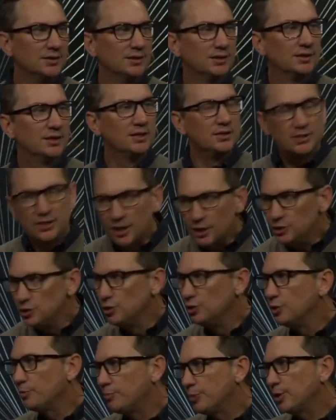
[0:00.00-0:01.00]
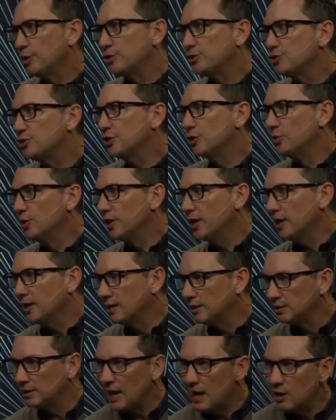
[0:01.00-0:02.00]
Continue to pursue it and
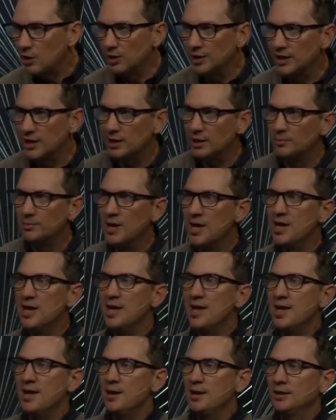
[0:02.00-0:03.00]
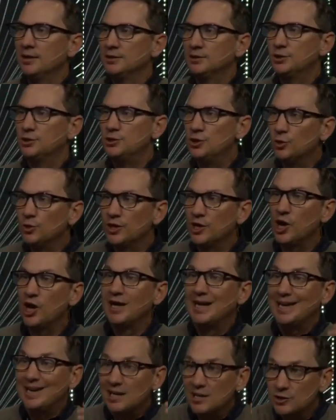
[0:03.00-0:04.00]
allow Him to do it on
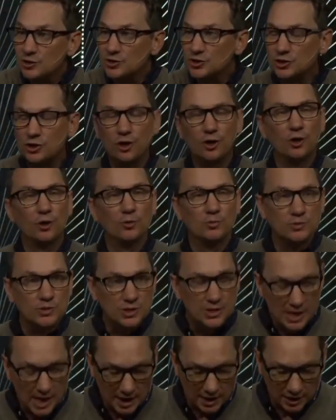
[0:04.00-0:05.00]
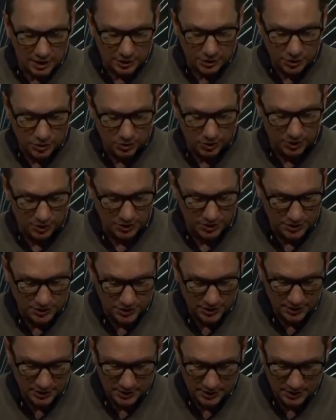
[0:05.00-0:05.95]
His terms, not on yours.